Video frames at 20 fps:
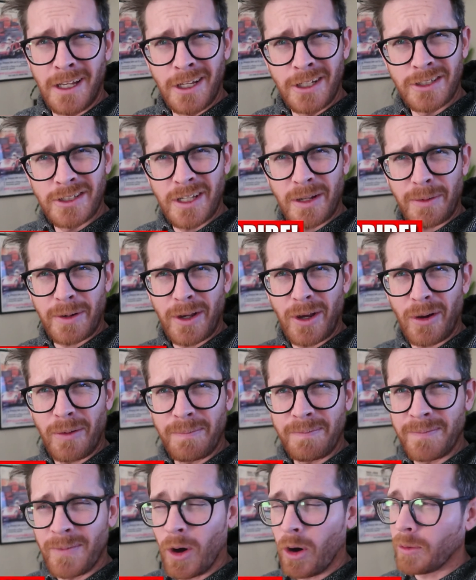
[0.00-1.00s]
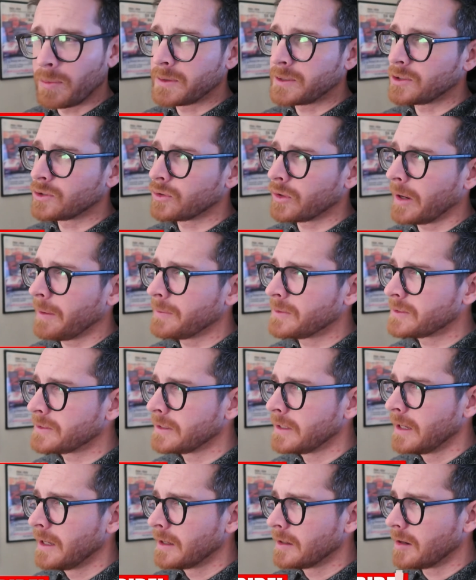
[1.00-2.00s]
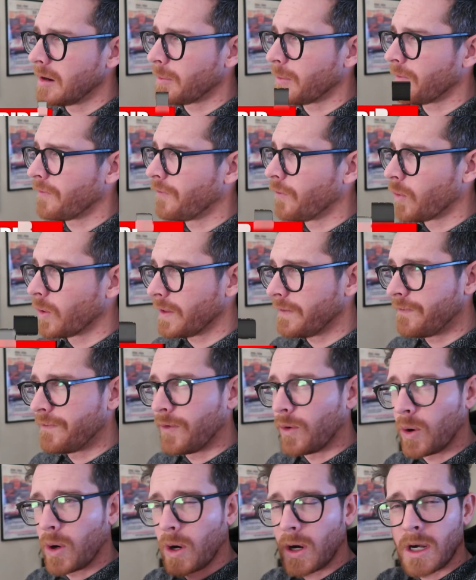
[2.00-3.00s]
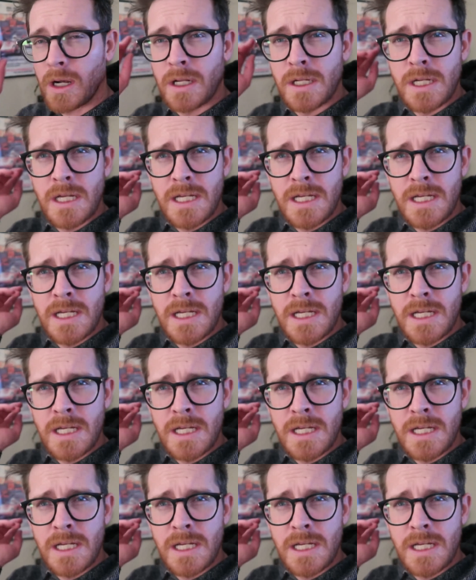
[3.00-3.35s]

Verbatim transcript: So there we go, hopes and dreams, number 44.